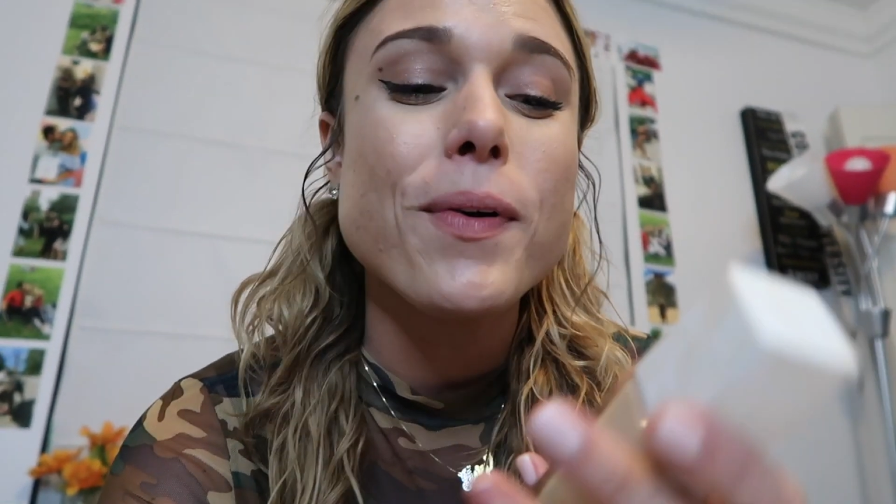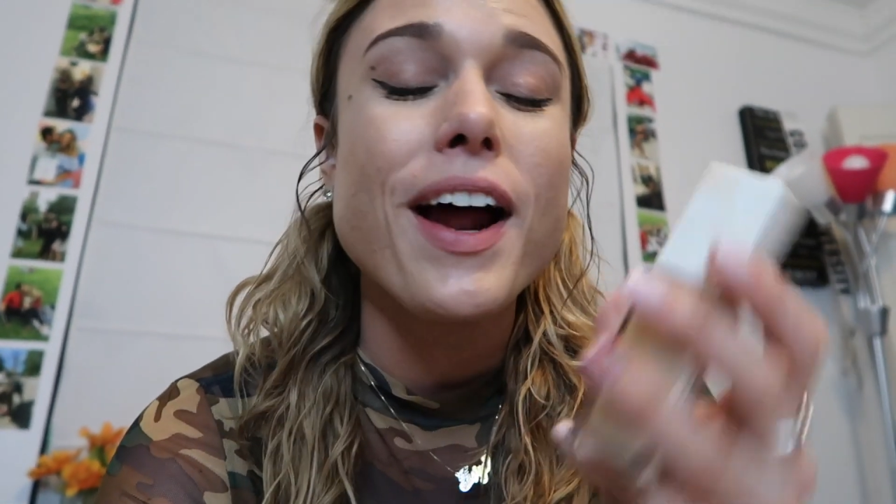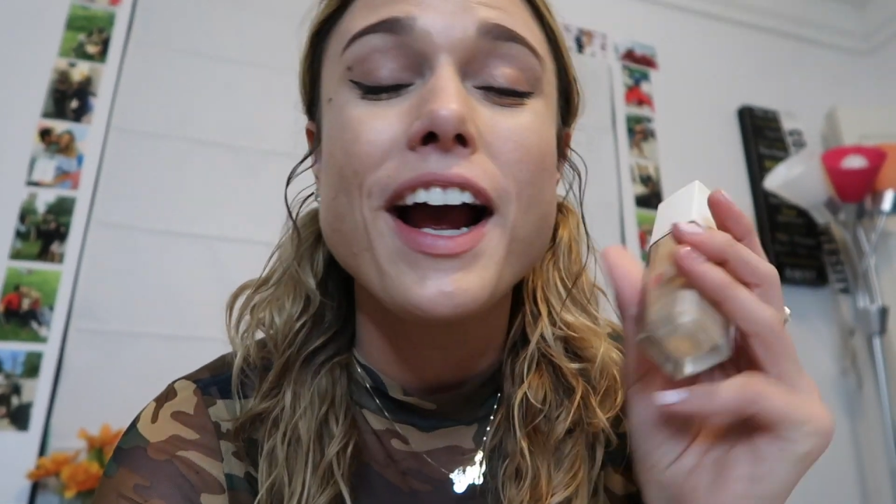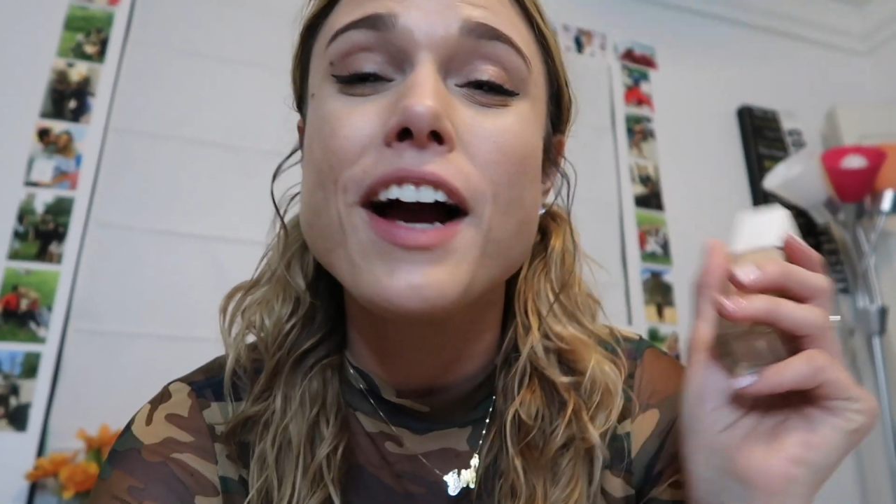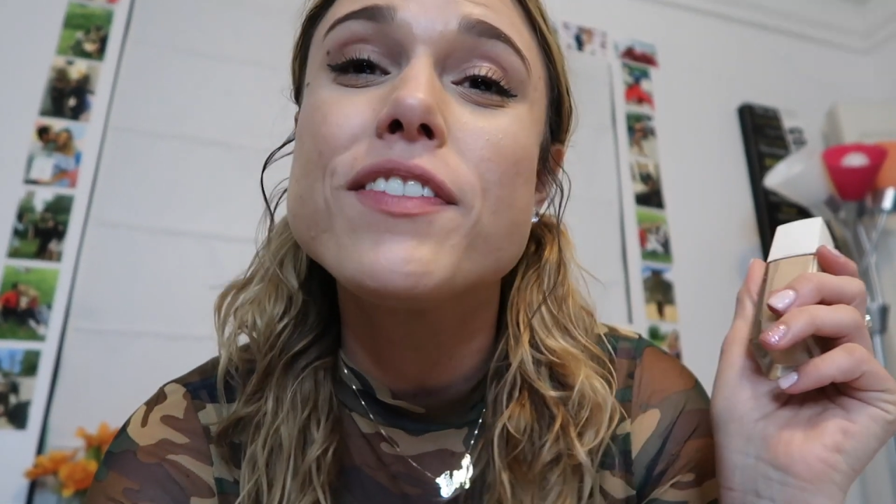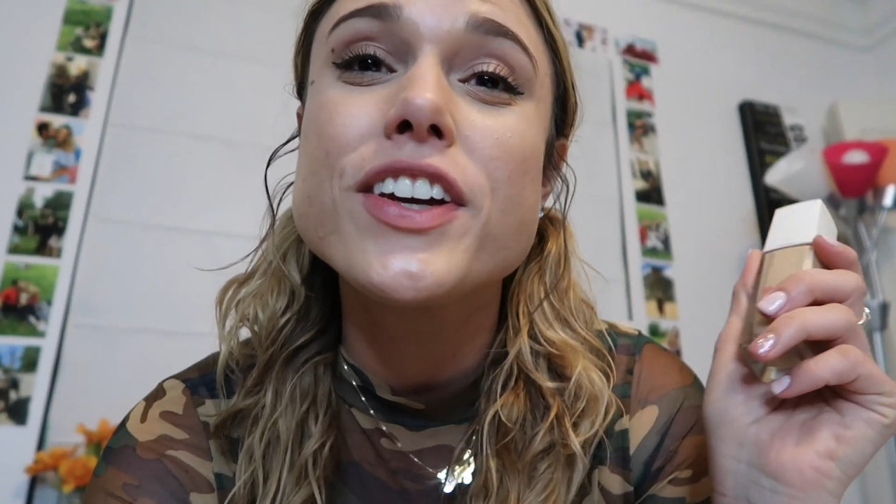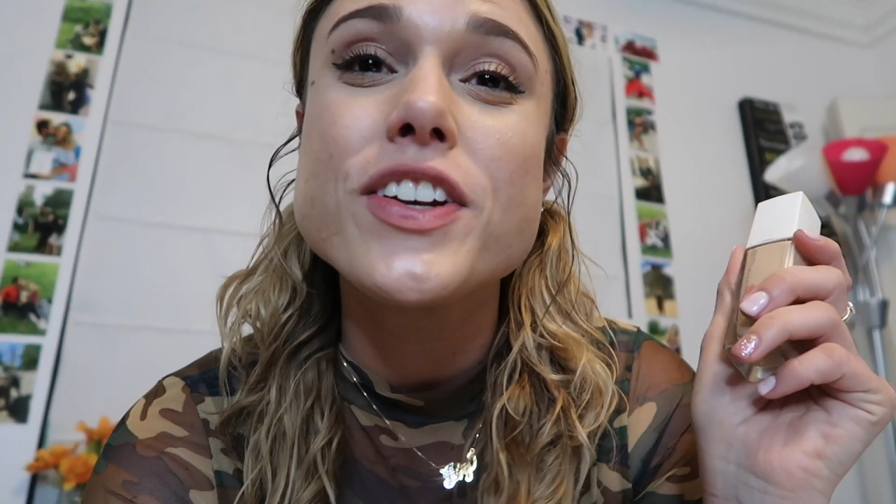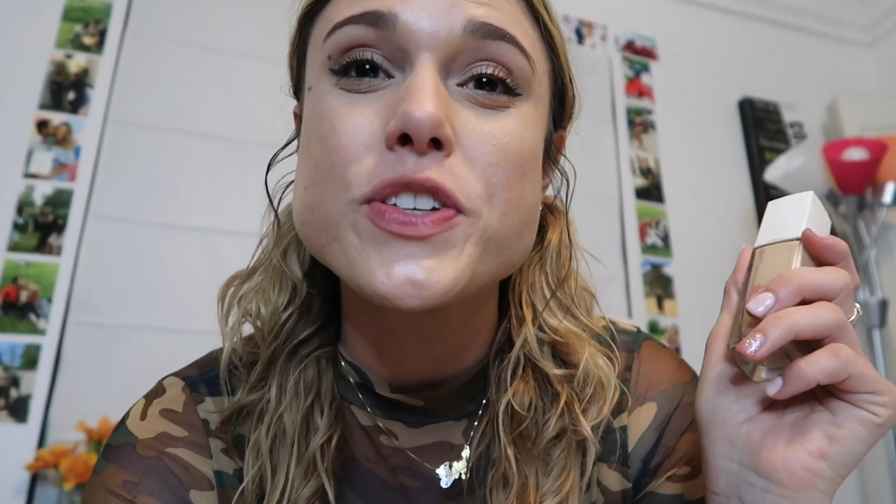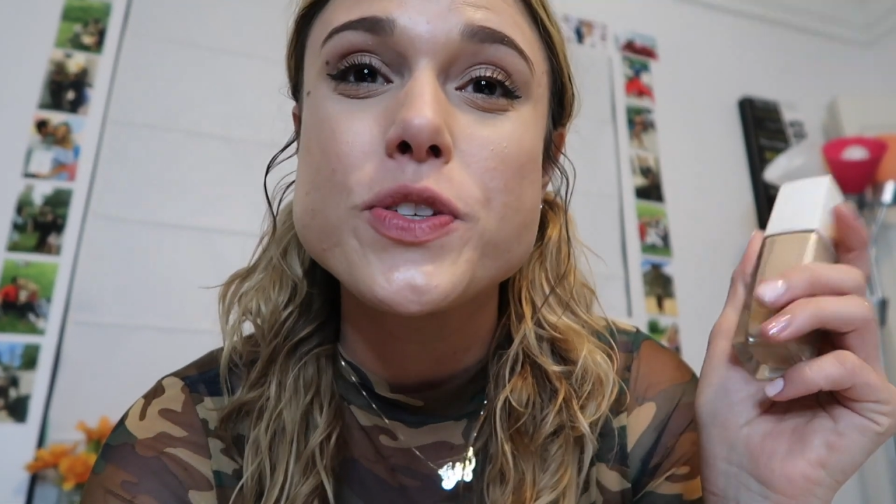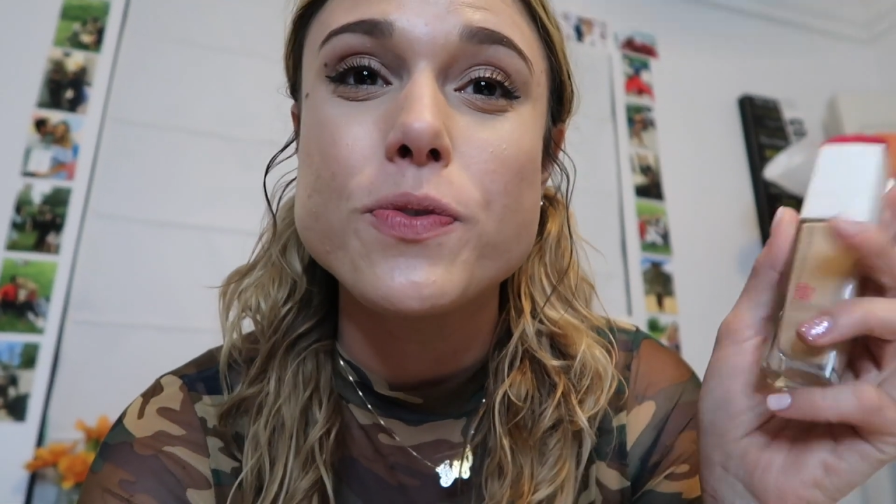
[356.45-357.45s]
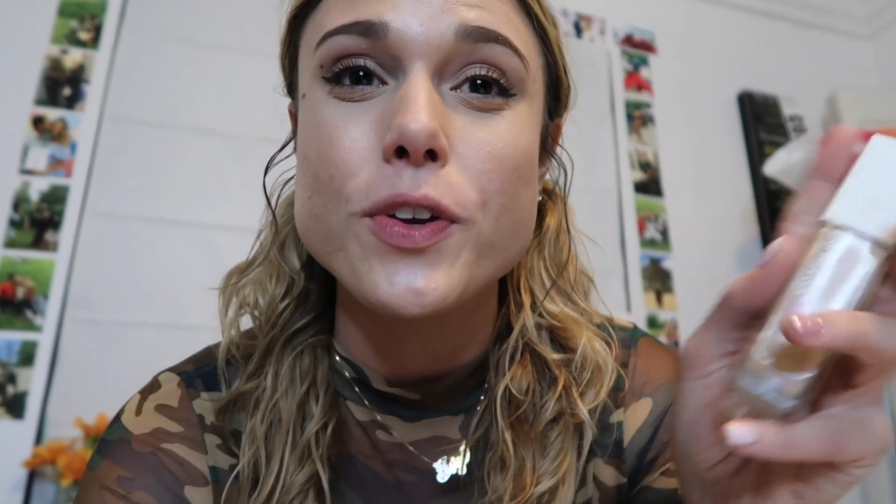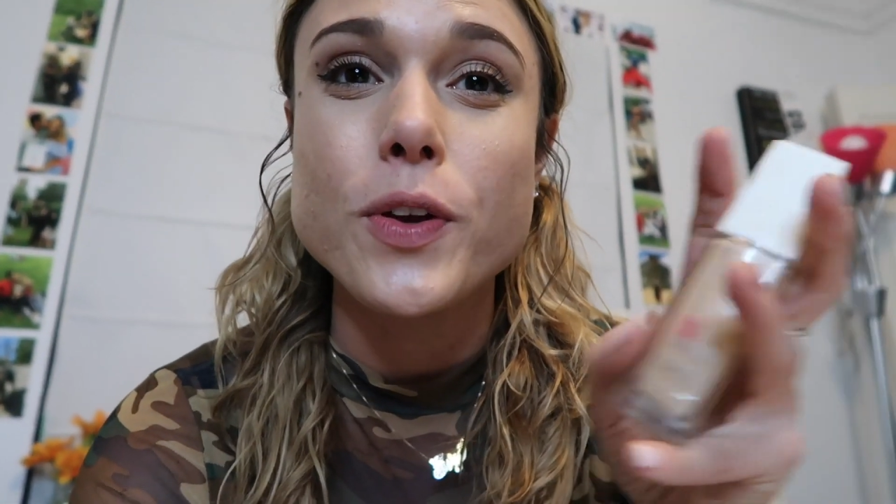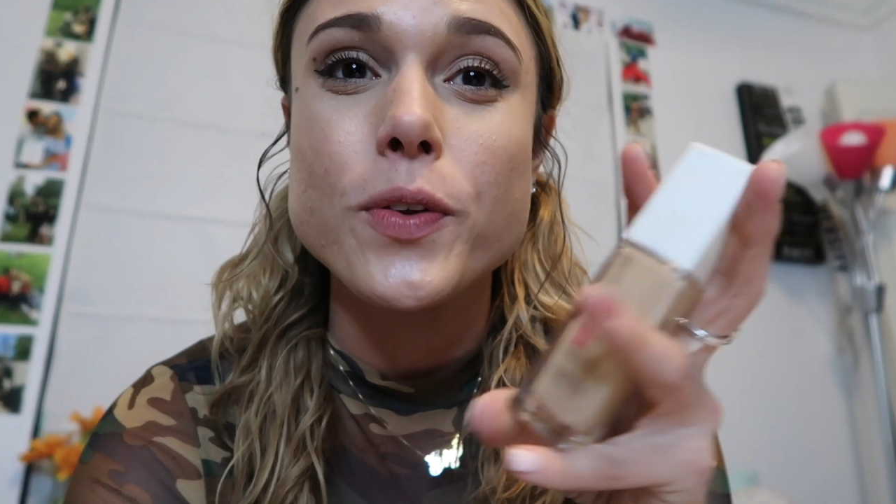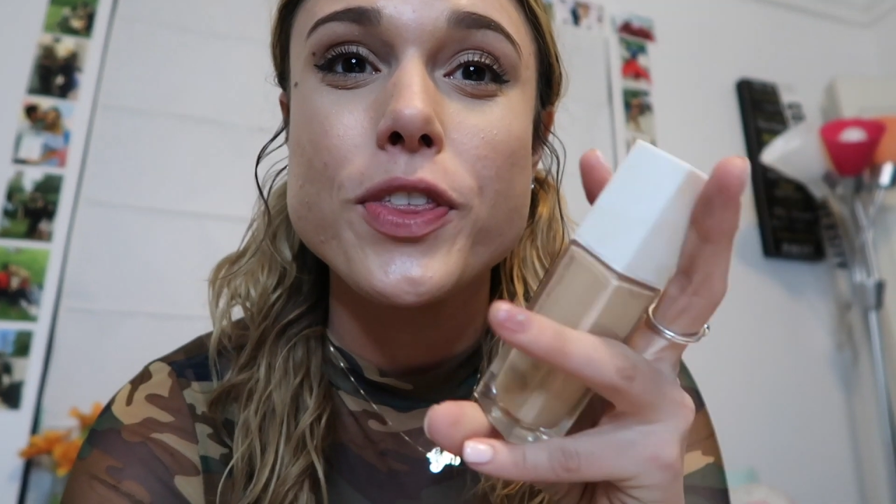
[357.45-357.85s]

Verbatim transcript: But I have good news for you.